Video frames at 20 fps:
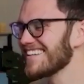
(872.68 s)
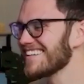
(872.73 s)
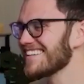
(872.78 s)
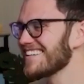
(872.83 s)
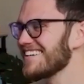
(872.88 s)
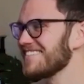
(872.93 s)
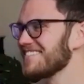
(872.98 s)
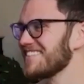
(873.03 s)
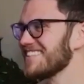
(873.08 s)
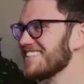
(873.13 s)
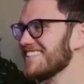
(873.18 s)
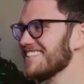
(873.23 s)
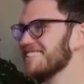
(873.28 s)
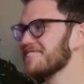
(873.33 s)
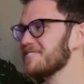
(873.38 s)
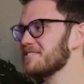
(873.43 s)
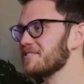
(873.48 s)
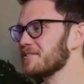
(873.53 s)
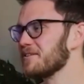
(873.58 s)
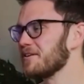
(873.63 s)
I love it.
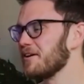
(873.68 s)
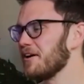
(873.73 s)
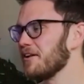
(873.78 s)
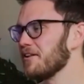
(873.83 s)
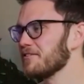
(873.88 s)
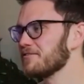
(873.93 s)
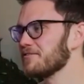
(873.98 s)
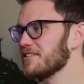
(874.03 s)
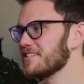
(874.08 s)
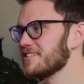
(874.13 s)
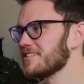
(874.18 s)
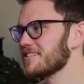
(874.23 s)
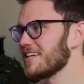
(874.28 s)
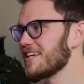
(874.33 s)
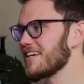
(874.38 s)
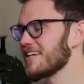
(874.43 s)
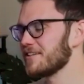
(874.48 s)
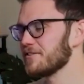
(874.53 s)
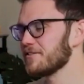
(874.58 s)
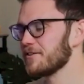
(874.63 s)
So all of this
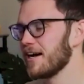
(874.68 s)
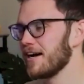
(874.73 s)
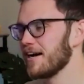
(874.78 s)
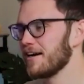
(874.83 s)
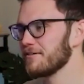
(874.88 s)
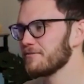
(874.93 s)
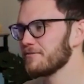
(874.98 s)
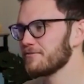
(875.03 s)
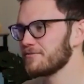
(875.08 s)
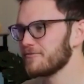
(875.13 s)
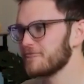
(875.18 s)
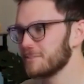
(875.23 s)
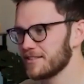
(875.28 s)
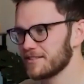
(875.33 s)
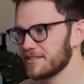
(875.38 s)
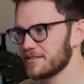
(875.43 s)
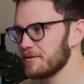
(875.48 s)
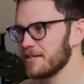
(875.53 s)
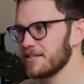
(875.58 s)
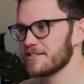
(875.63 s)
said, you have
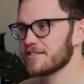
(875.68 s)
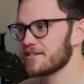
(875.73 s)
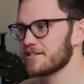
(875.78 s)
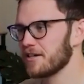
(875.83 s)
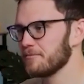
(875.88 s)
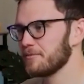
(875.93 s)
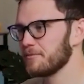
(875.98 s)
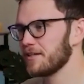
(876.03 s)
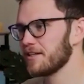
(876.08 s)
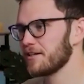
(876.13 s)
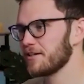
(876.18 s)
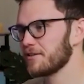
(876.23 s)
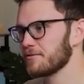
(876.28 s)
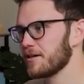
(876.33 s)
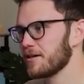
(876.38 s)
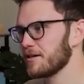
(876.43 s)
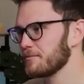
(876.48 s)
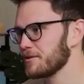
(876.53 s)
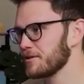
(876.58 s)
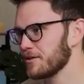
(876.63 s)
this amazing company that you're
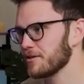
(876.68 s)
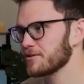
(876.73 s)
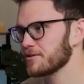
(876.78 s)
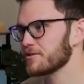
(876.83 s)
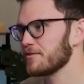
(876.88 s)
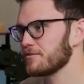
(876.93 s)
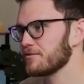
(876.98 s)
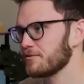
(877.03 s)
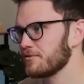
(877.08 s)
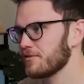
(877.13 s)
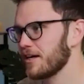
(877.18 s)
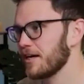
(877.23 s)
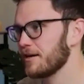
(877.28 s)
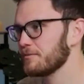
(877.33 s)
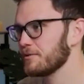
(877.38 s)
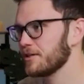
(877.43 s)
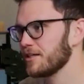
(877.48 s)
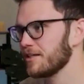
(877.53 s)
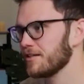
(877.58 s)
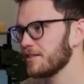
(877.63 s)
running, but you also have a
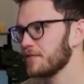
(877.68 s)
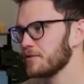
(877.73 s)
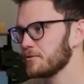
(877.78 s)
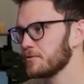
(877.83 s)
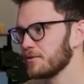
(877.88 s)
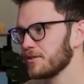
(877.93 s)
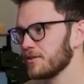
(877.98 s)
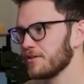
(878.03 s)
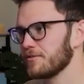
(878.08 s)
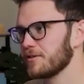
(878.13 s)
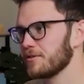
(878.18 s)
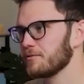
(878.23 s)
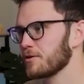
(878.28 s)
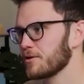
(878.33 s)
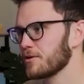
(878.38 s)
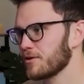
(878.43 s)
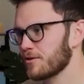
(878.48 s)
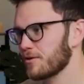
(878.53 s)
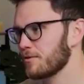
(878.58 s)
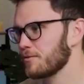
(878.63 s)
family. Do you believe in
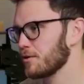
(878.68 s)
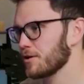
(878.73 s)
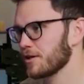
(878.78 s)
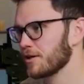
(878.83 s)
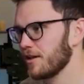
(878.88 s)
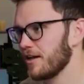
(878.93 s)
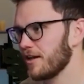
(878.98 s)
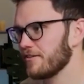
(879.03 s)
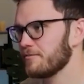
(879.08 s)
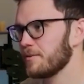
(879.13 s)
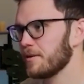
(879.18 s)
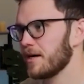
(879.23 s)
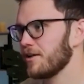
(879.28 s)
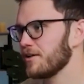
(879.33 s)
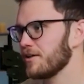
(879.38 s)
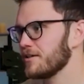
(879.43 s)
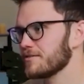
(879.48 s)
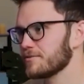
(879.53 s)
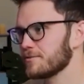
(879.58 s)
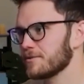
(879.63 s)
work-life
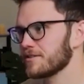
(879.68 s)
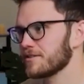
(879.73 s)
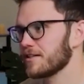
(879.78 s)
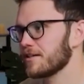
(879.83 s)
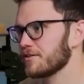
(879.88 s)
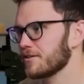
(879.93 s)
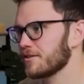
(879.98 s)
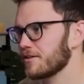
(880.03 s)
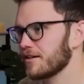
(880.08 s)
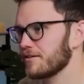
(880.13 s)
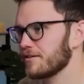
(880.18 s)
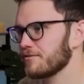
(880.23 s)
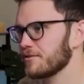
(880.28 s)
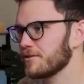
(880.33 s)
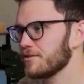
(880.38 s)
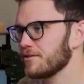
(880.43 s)
balance? What does that look like for